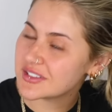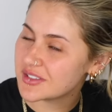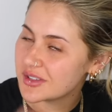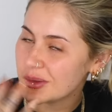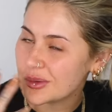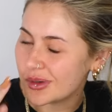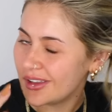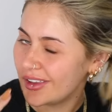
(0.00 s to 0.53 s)
the
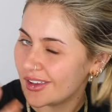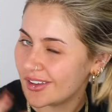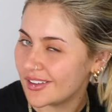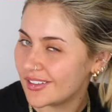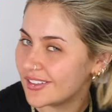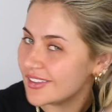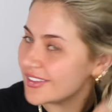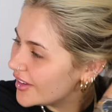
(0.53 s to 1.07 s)

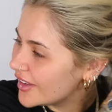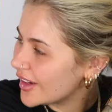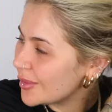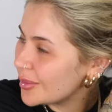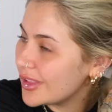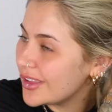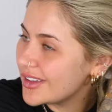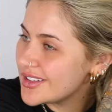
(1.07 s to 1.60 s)
weekend and
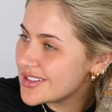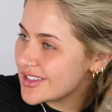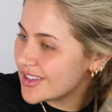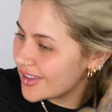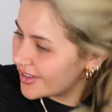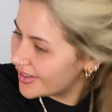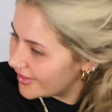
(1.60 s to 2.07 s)
I'm lazy.